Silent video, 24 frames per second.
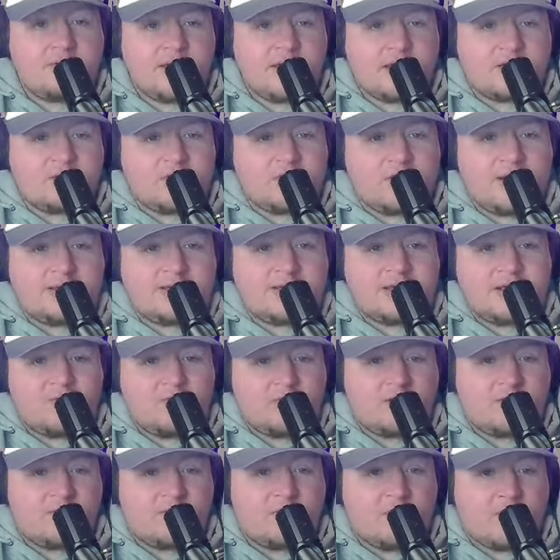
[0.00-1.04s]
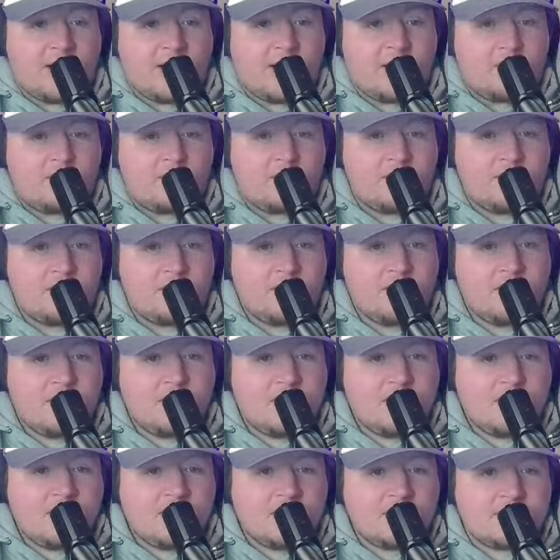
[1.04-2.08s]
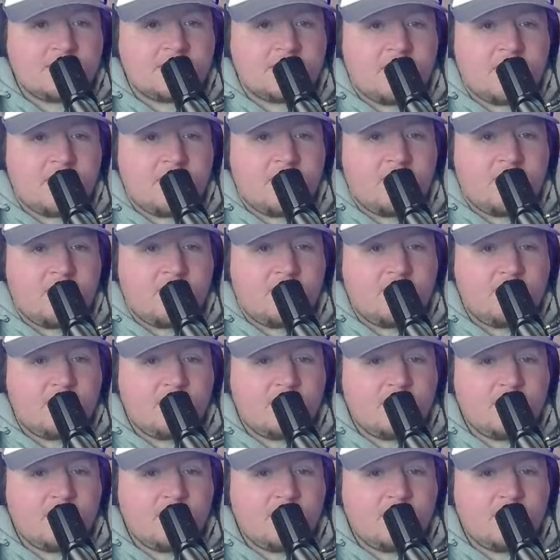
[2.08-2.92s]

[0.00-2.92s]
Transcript: That's what he said with Brown. So